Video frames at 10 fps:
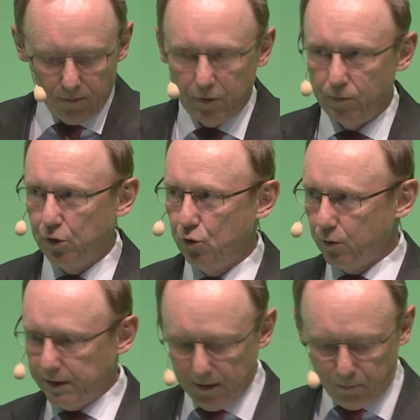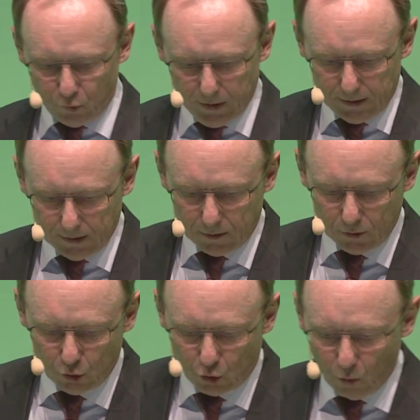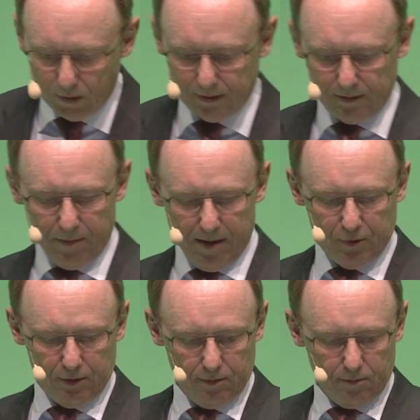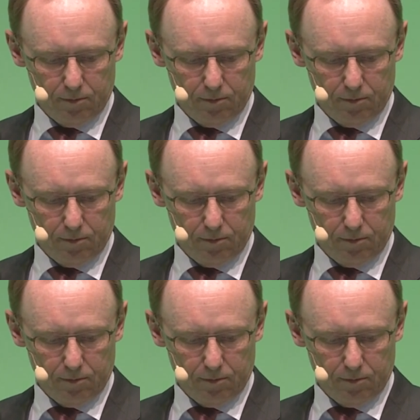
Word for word: We were using printed tourist maps.